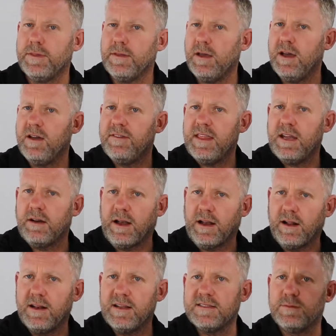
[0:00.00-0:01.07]
Go over there and
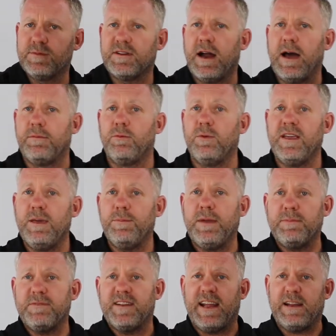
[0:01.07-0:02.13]
click subscribe. We'll keep you
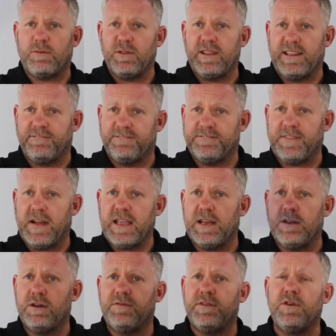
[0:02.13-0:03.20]
up to date with all these
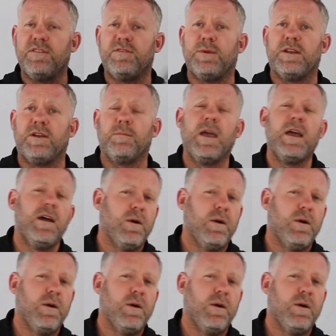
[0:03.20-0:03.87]
funky reviews we do.